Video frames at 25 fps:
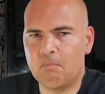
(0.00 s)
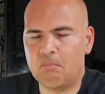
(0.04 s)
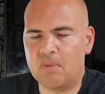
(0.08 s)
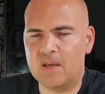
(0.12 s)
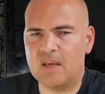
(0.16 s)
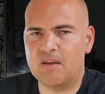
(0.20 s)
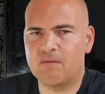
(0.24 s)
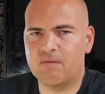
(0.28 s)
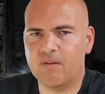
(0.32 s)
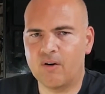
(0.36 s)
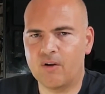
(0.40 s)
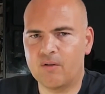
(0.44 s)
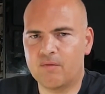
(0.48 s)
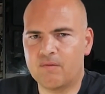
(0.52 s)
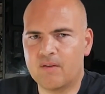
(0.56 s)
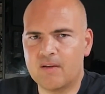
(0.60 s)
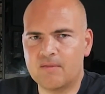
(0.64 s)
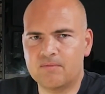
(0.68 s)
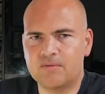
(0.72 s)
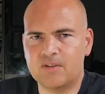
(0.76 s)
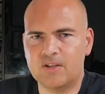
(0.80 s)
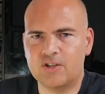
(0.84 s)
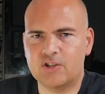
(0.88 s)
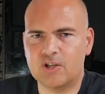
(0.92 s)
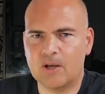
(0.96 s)

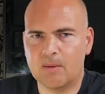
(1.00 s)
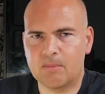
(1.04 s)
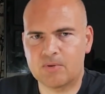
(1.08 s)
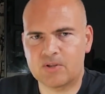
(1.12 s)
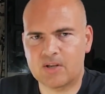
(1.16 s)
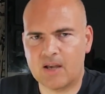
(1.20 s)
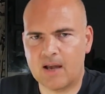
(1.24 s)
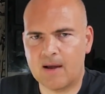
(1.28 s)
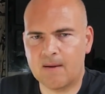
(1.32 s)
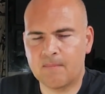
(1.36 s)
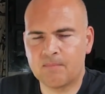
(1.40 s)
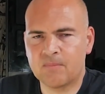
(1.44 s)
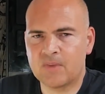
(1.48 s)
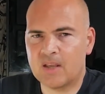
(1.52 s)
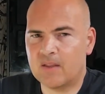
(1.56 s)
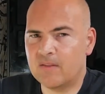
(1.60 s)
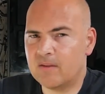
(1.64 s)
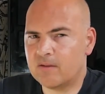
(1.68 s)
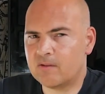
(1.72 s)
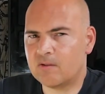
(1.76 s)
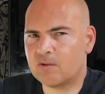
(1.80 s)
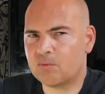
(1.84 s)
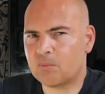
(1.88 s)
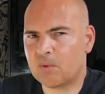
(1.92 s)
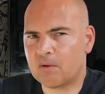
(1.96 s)
B550 chipset, and
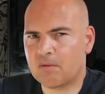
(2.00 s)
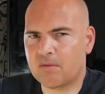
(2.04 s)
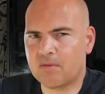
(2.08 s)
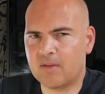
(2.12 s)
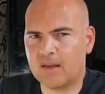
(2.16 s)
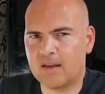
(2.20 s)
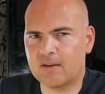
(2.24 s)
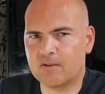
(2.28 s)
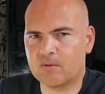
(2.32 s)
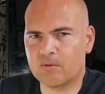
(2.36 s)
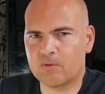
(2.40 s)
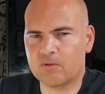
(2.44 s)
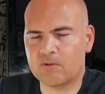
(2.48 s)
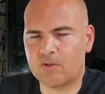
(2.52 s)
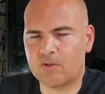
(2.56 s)
this is where things have